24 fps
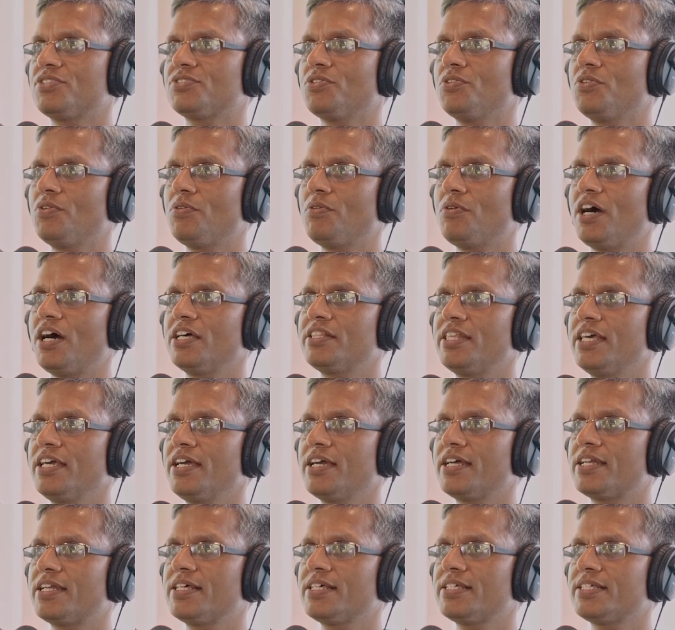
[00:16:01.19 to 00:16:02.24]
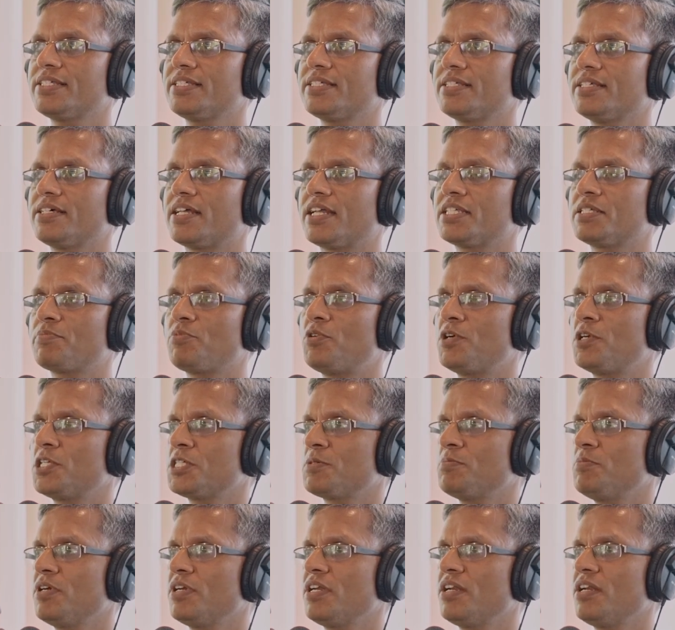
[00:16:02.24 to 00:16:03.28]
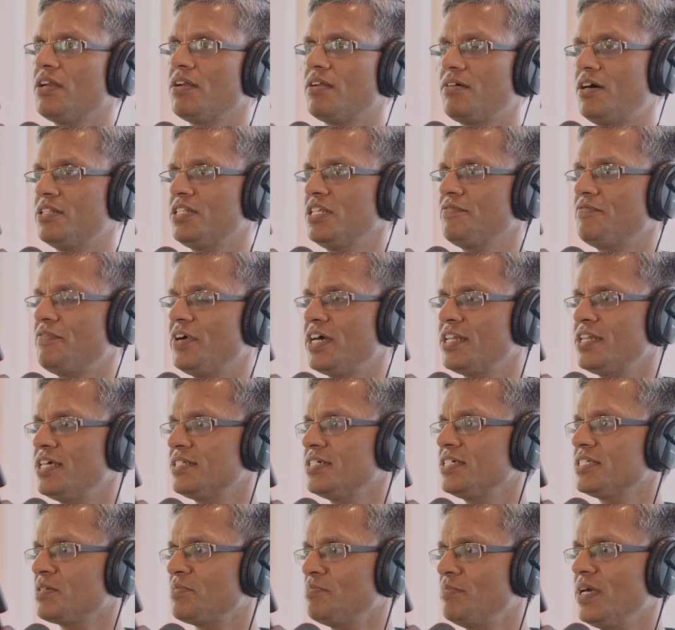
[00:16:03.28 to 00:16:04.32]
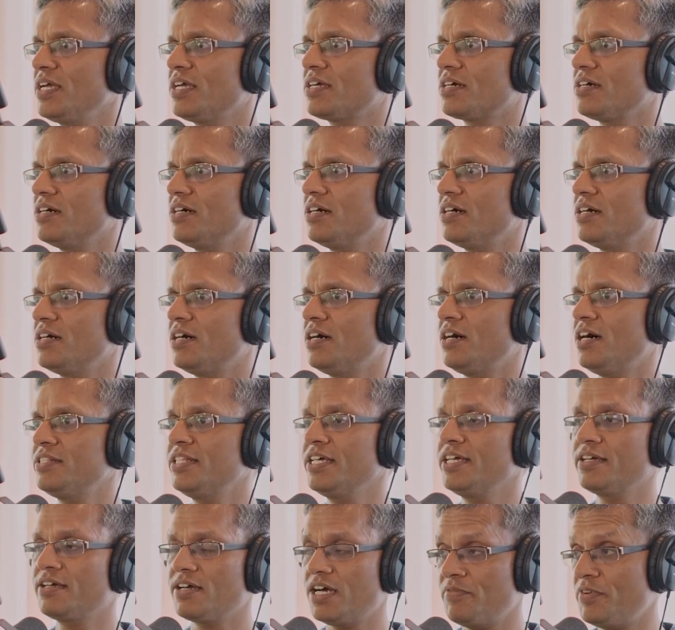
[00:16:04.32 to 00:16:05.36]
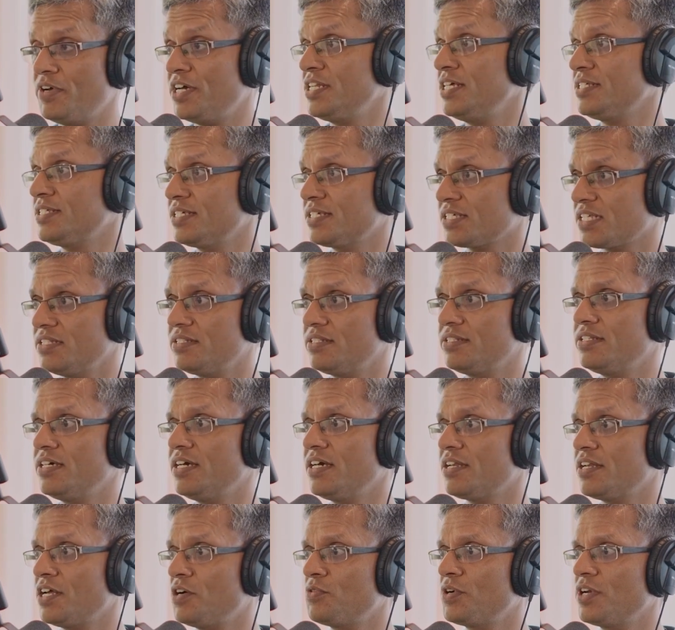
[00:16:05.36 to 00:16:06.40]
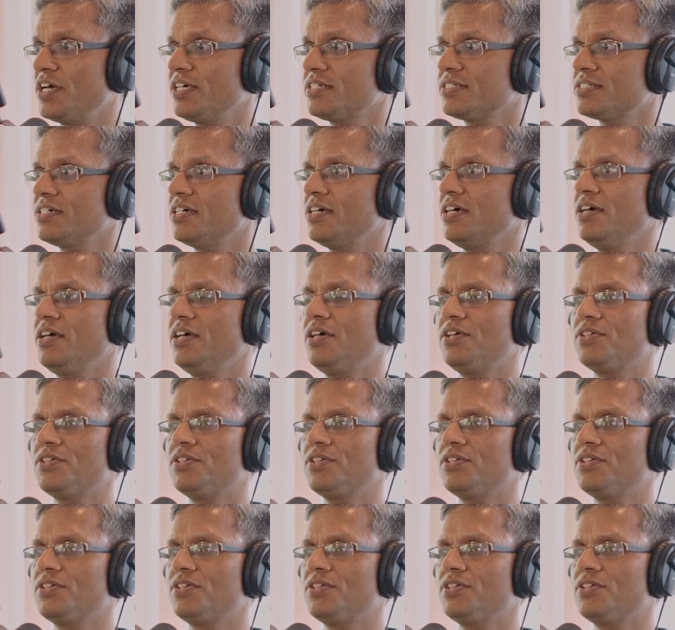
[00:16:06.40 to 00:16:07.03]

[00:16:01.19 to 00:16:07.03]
So I think it is responsible. I think fairness is a big, uh, I think awareness is there nowadays.